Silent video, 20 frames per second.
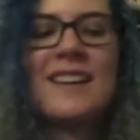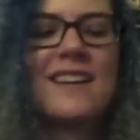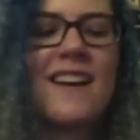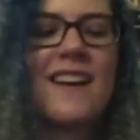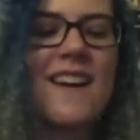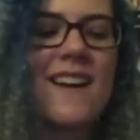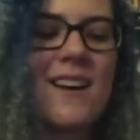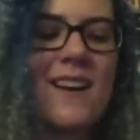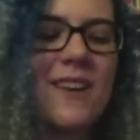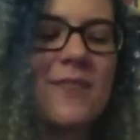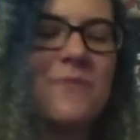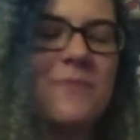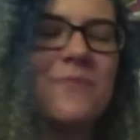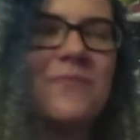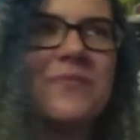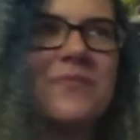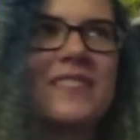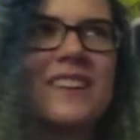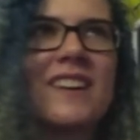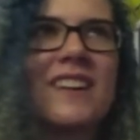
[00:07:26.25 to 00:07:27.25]

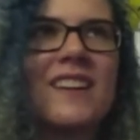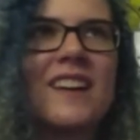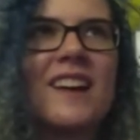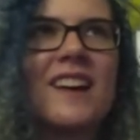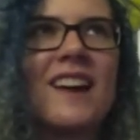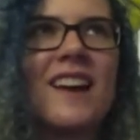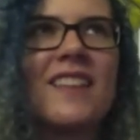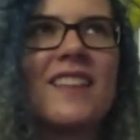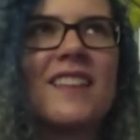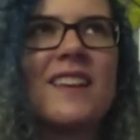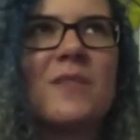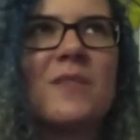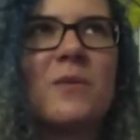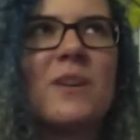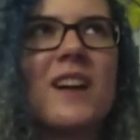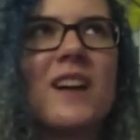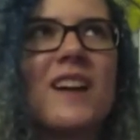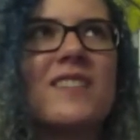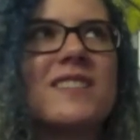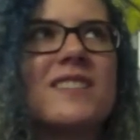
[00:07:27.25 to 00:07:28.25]
And then
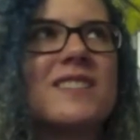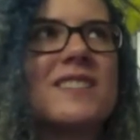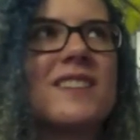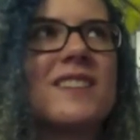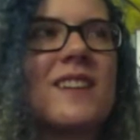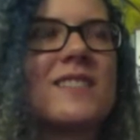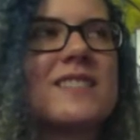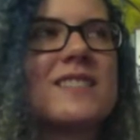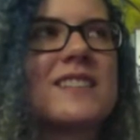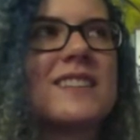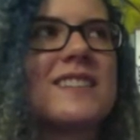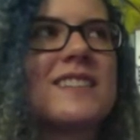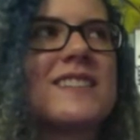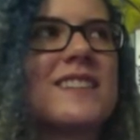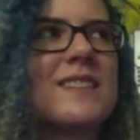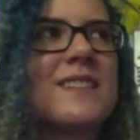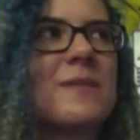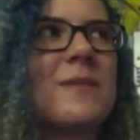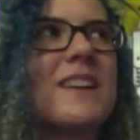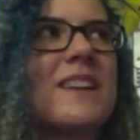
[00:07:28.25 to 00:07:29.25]
what else? I was gonna
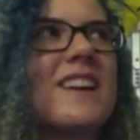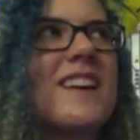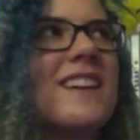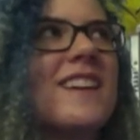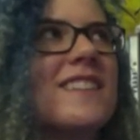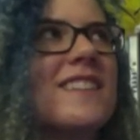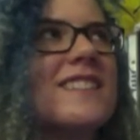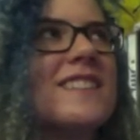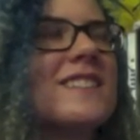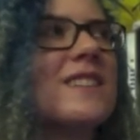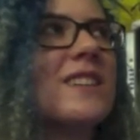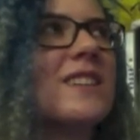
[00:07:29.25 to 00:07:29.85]
say something else.